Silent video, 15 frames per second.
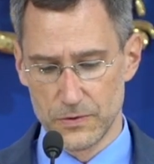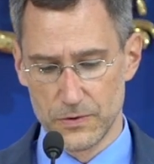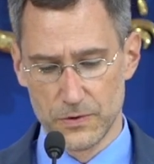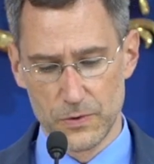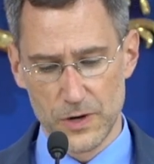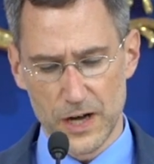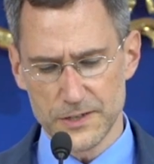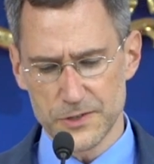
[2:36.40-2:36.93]

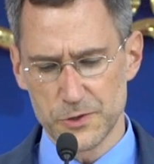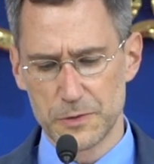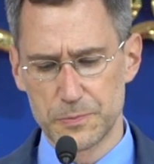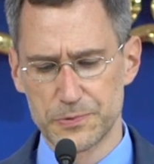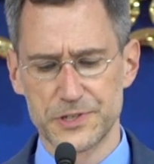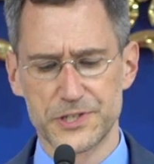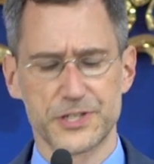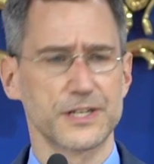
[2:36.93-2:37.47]
We also
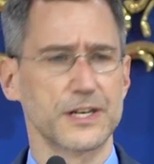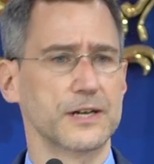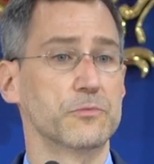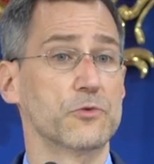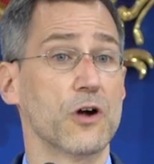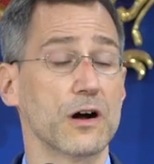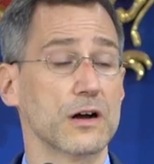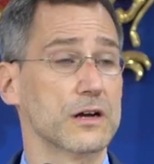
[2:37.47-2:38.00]
appreciate
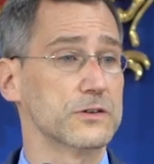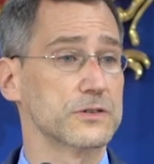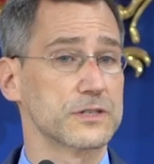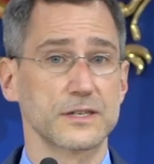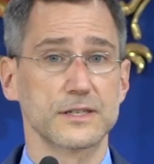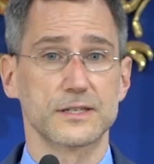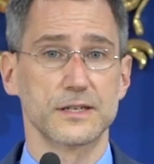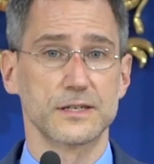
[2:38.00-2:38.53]
Morocco's
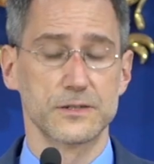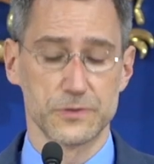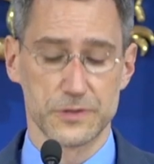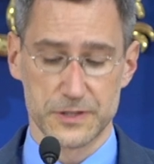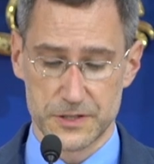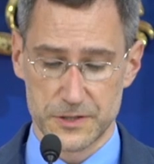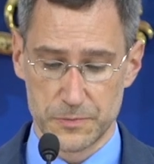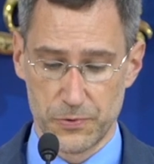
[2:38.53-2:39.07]

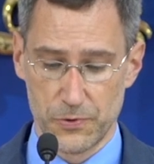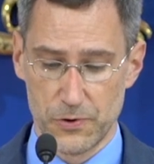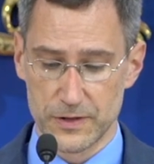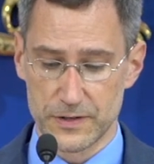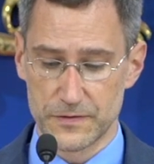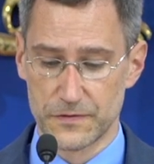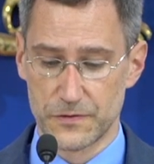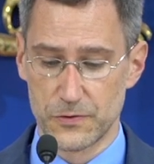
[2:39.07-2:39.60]
continuous
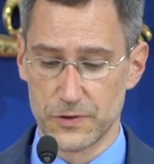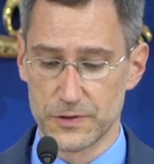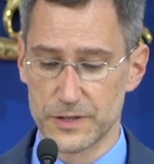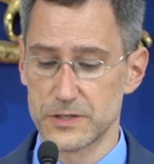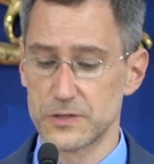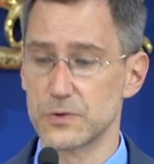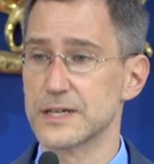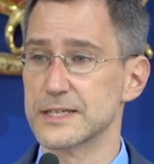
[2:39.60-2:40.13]
support for
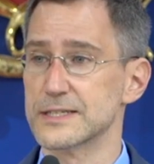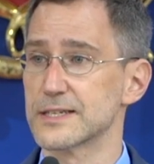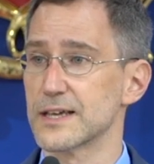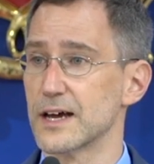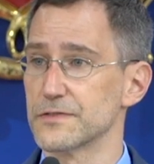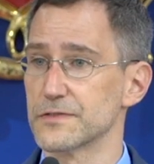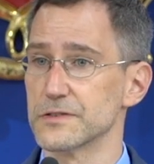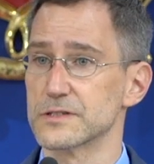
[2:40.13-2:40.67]
the UN's
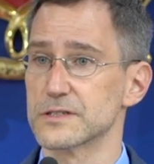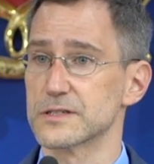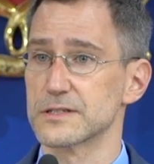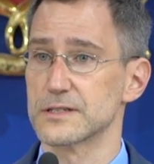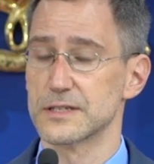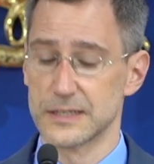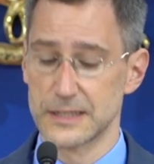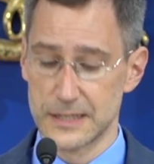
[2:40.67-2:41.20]
efforts
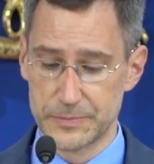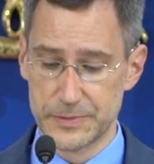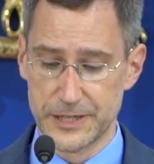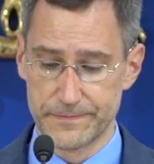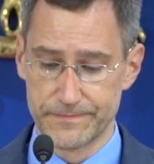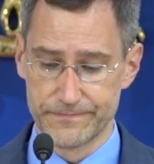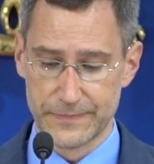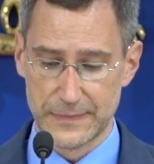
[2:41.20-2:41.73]
in Libya
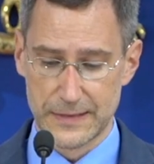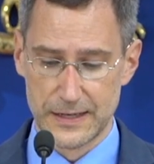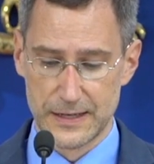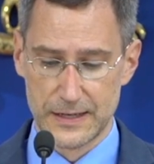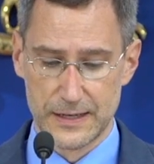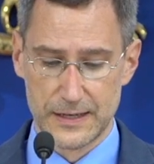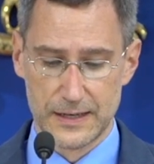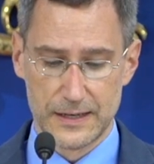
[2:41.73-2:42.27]

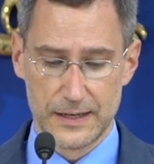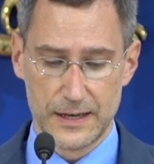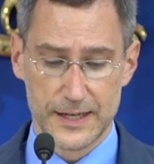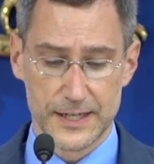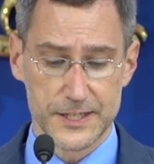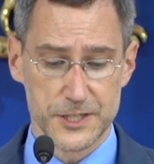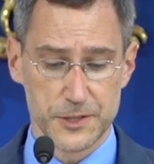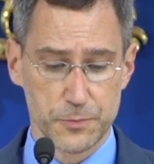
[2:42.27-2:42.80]

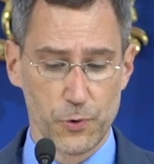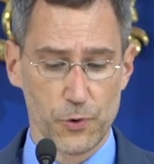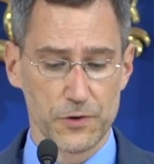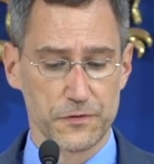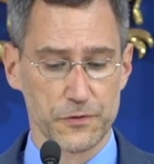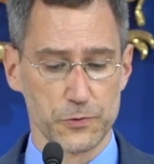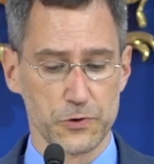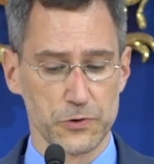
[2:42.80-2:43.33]
and its support
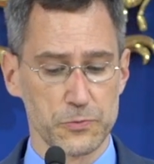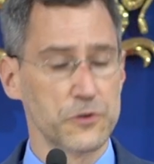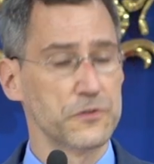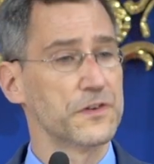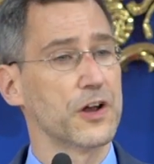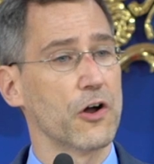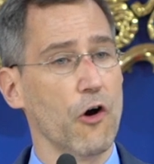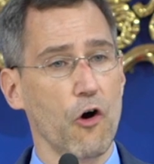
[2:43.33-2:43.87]
for
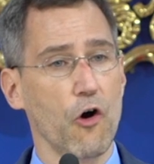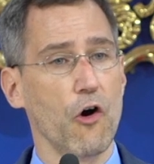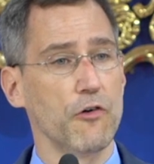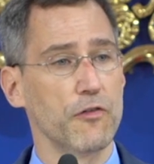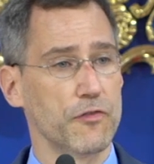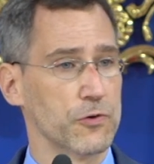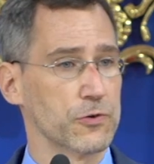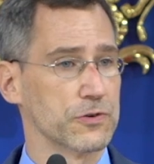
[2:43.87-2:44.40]
removing all
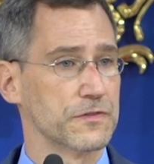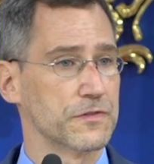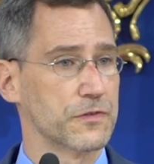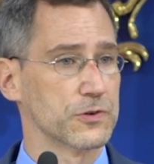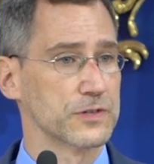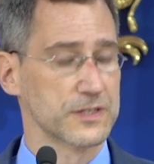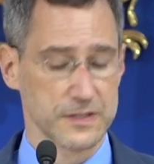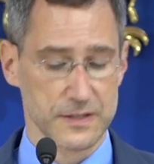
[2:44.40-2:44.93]
foreign
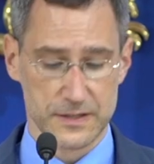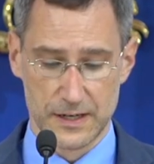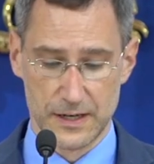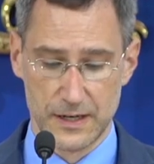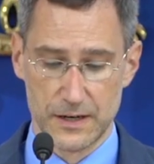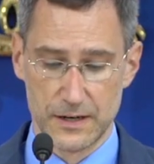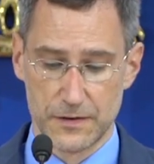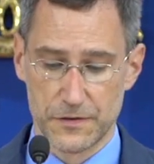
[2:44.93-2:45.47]
forces
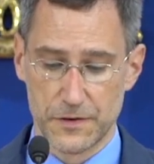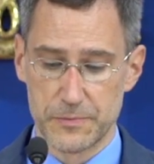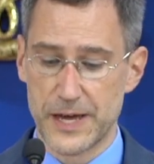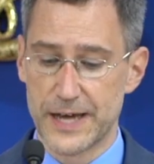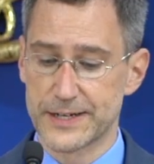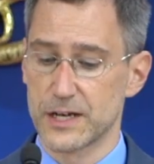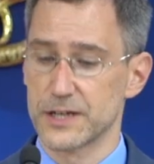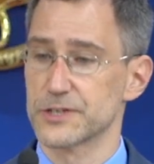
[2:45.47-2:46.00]
from
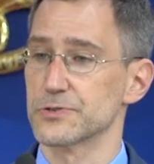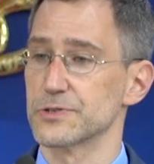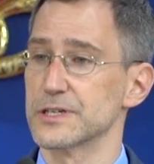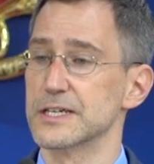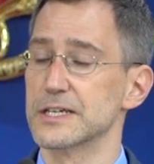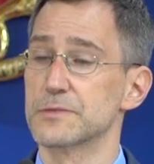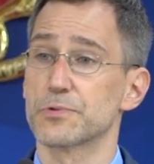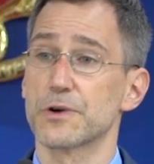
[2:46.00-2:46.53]
that
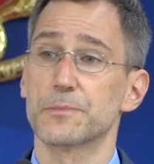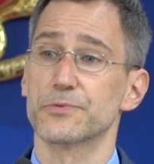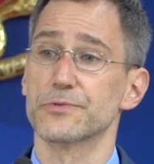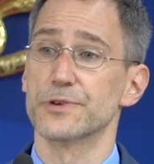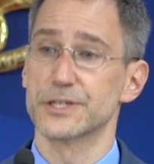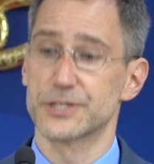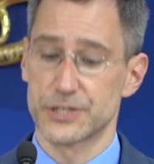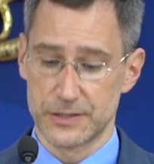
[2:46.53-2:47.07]
country in
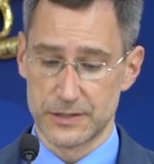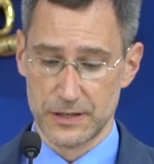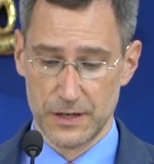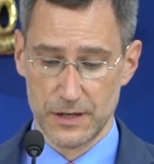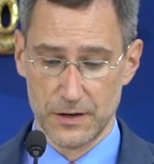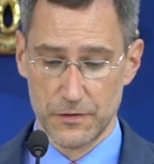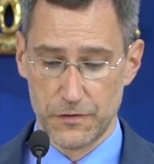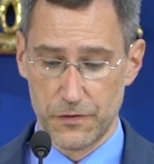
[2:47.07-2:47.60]
preparation
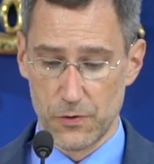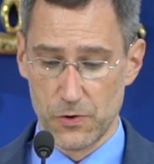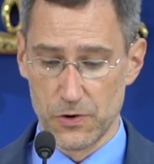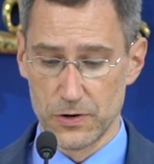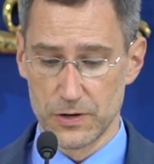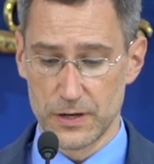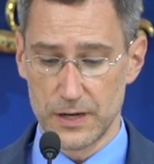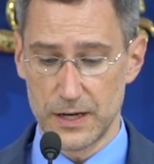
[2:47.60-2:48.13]

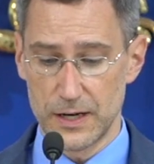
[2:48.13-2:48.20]
for